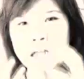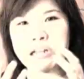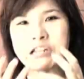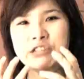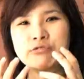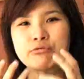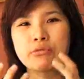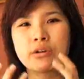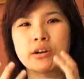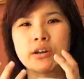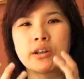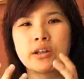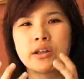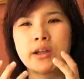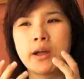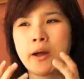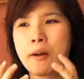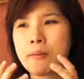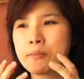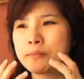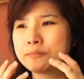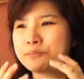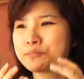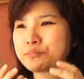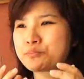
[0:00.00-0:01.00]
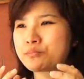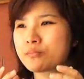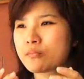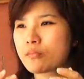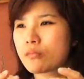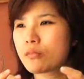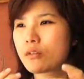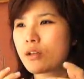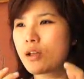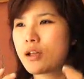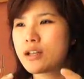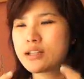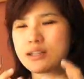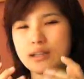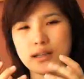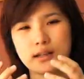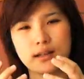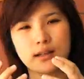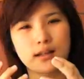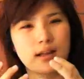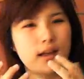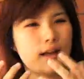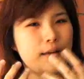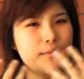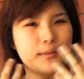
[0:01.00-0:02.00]
It's really, um, it,
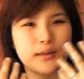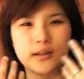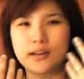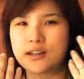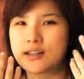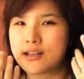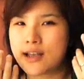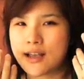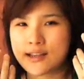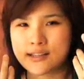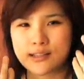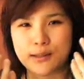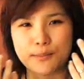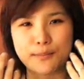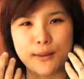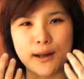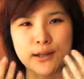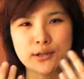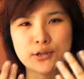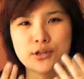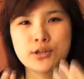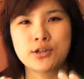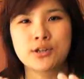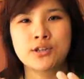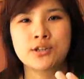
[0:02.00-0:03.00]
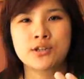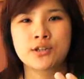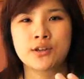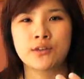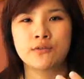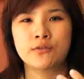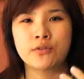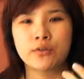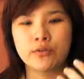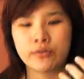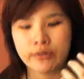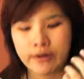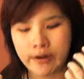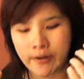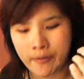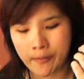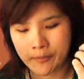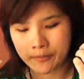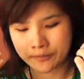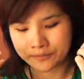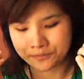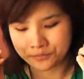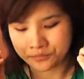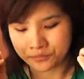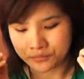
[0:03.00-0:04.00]
I mean, it has the pungence of durian.
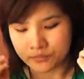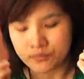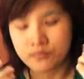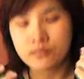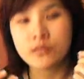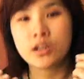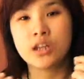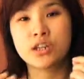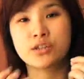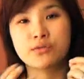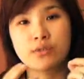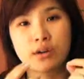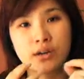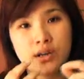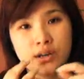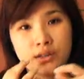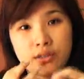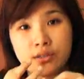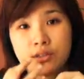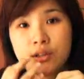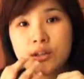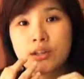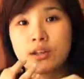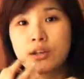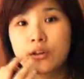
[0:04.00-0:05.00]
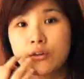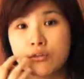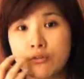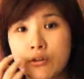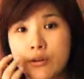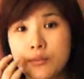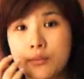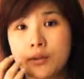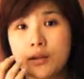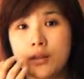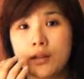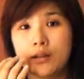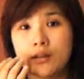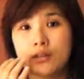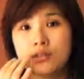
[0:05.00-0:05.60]
It's really thick and creamy.